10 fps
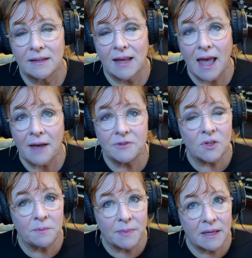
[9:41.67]
I have to
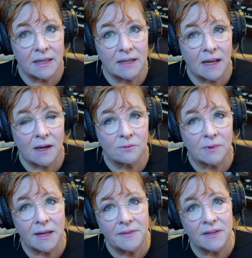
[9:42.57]
admit, I
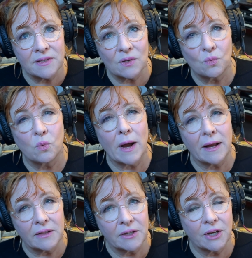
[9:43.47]
read this a
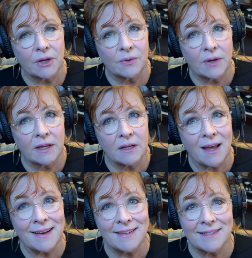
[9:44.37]
while ago, and
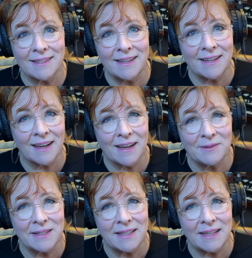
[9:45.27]
honestly, I
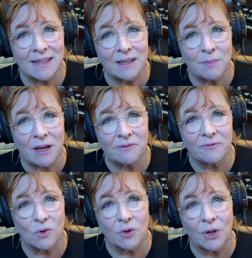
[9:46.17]
was thinking about
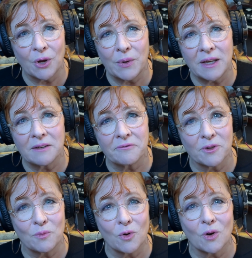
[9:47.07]
foregoing it for
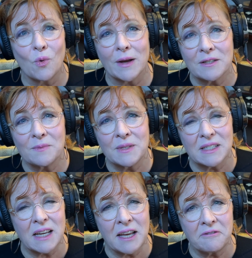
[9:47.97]
more quantum
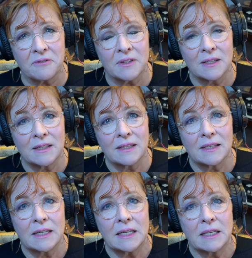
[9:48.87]
stuff,
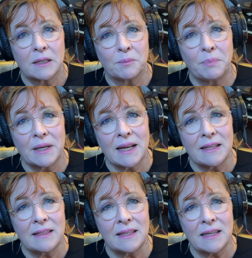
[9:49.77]
but I
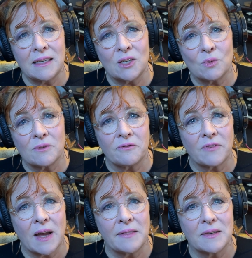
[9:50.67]
think you will
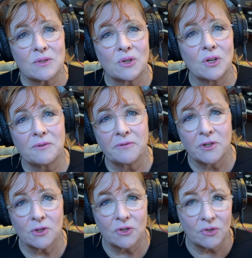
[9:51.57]
find this good for
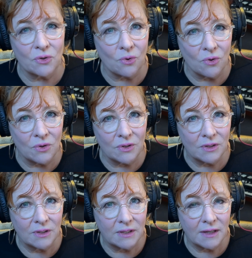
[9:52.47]
your soul.
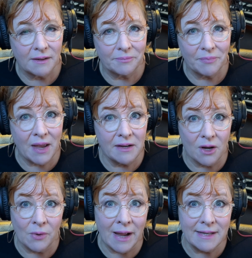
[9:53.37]
I
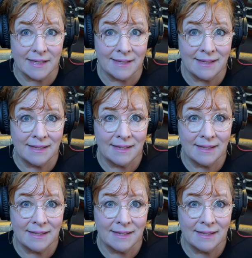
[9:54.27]
know I did.